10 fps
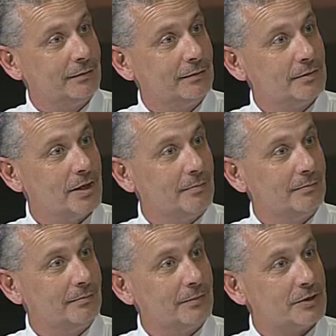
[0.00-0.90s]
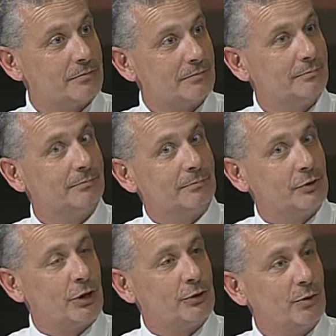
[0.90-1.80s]
So just
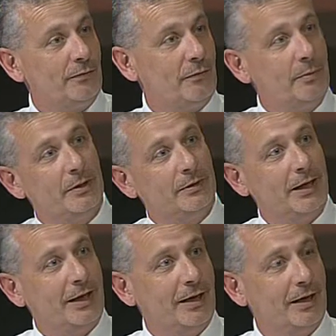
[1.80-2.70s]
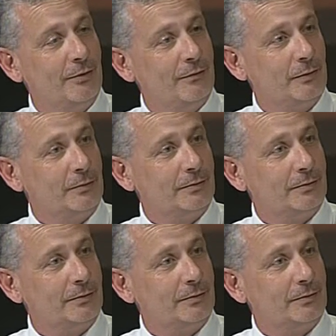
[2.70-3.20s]
shut you off for a minute, get you down yeah. on the floor.